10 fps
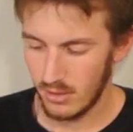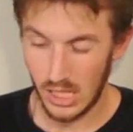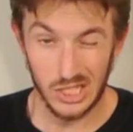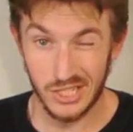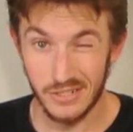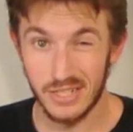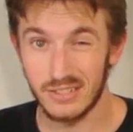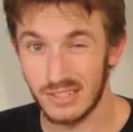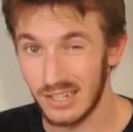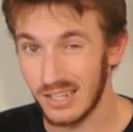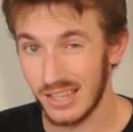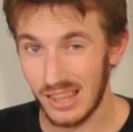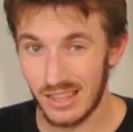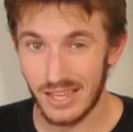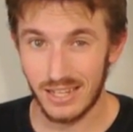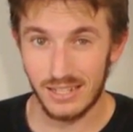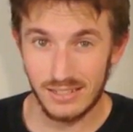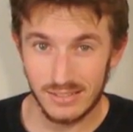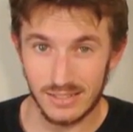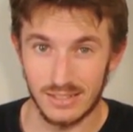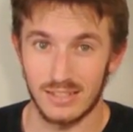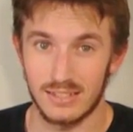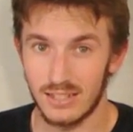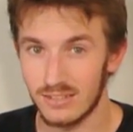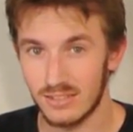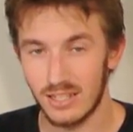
engineering is not that easy. It does